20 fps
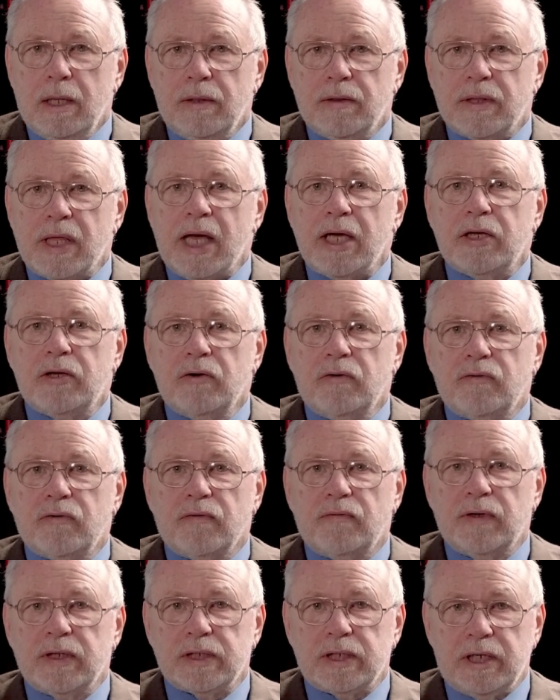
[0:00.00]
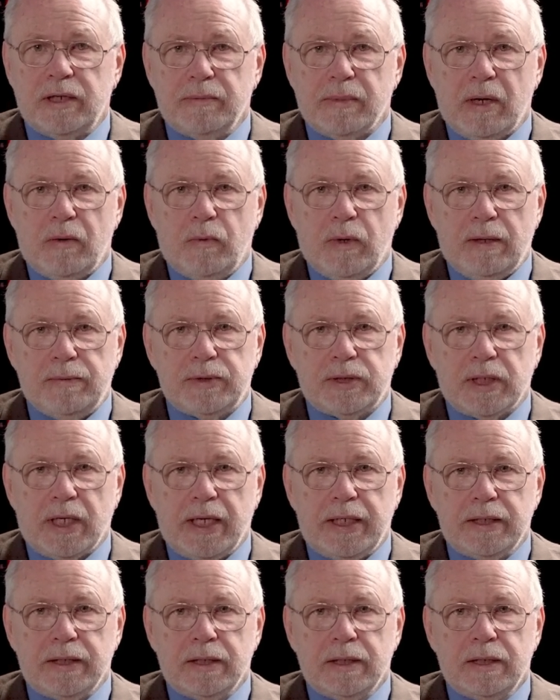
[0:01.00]
Thank you for visiting my
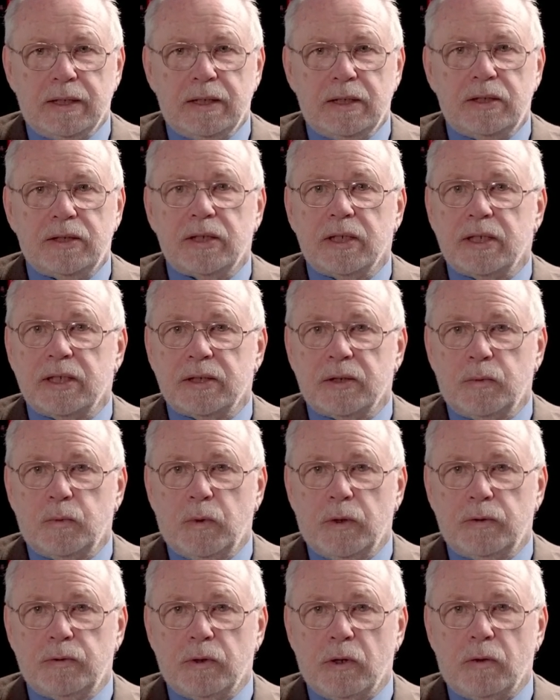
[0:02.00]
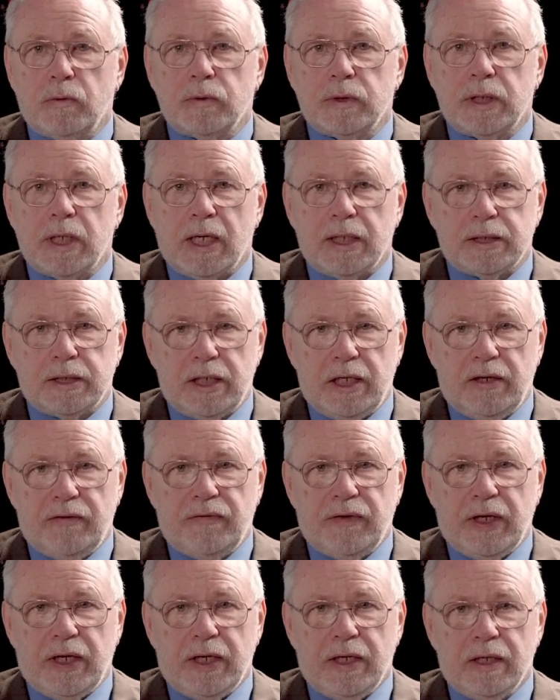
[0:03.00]
website,
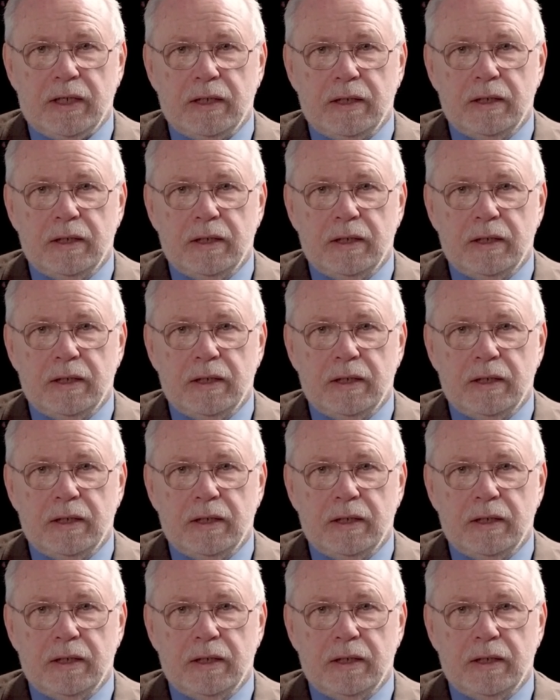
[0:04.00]
citizenwoodrow.tv.